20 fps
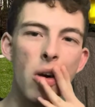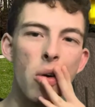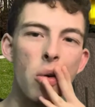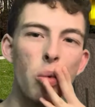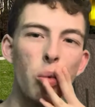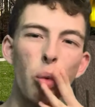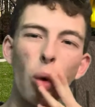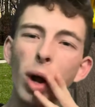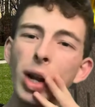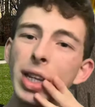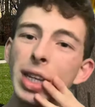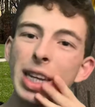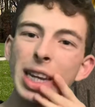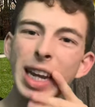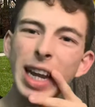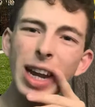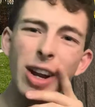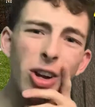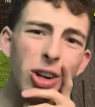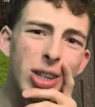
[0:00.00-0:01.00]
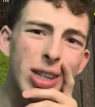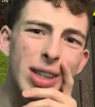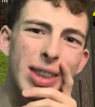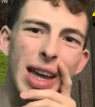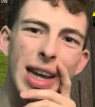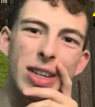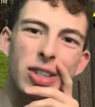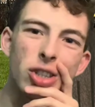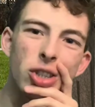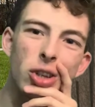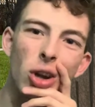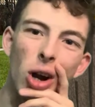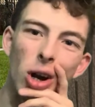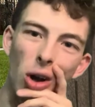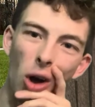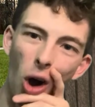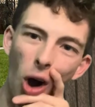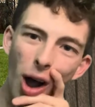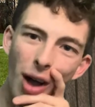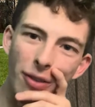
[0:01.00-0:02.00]
what year did they start
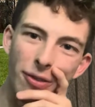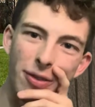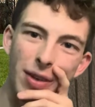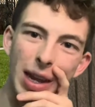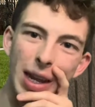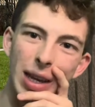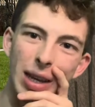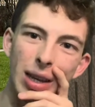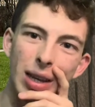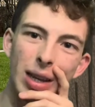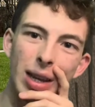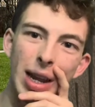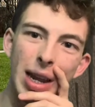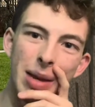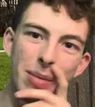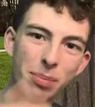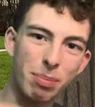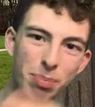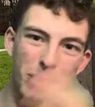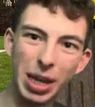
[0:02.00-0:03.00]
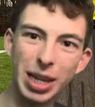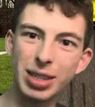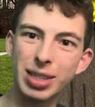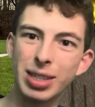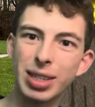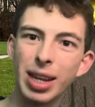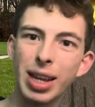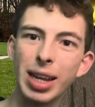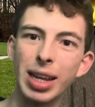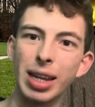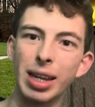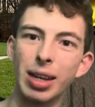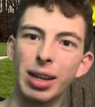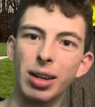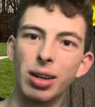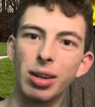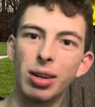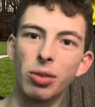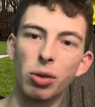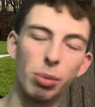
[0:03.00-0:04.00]
off in BC
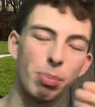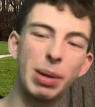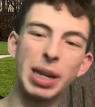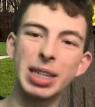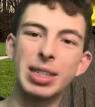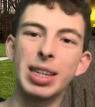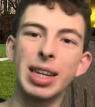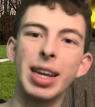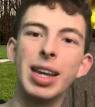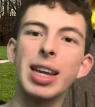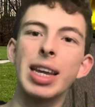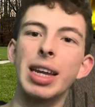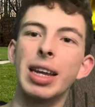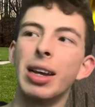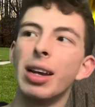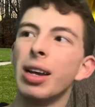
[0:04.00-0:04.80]
or BCE,